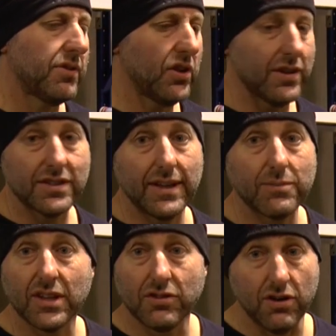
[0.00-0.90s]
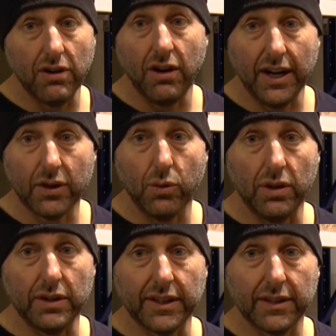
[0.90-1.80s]
Those limbs are not high
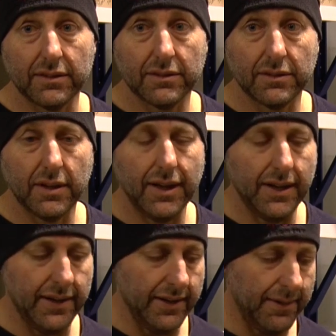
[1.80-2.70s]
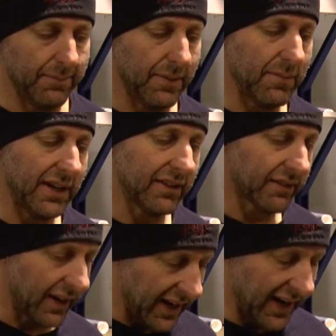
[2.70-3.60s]
quality. And Martin's
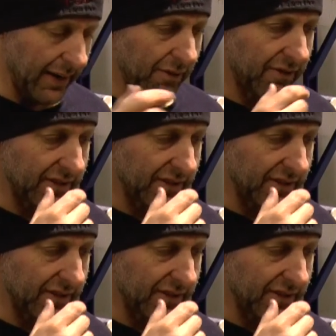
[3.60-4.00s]
going to hate me